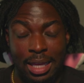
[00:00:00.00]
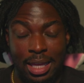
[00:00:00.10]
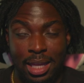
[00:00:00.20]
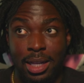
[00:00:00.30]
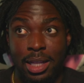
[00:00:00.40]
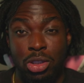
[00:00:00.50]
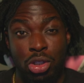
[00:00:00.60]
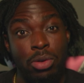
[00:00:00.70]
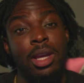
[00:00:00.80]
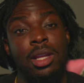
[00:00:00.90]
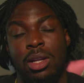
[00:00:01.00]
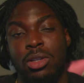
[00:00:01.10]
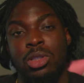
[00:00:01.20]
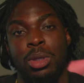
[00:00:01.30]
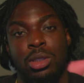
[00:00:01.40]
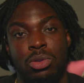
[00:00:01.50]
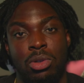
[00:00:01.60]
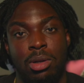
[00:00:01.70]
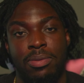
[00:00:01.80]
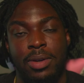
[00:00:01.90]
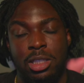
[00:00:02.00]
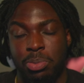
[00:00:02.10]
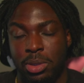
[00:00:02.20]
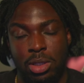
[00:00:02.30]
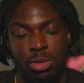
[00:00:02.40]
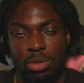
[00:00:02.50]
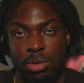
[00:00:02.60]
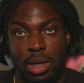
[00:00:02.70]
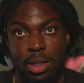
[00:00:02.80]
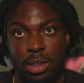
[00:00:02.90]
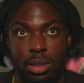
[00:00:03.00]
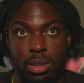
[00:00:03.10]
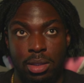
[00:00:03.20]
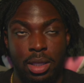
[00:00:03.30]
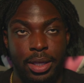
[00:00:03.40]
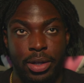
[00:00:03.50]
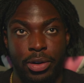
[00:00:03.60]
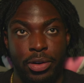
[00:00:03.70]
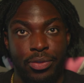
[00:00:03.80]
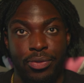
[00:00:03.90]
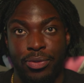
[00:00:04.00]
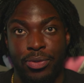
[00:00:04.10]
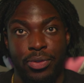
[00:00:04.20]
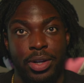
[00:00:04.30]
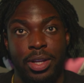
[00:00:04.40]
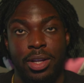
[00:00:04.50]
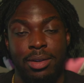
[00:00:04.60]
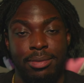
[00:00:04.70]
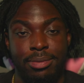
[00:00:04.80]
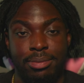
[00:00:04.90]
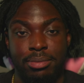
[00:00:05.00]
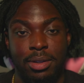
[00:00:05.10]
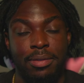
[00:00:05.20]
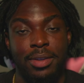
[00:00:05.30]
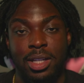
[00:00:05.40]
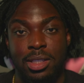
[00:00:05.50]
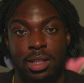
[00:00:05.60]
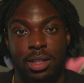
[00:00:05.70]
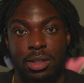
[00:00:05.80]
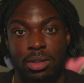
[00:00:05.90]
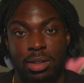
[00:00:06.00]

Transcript: And then trading also makes you grow up fast, but don't do that until year 3 of investing.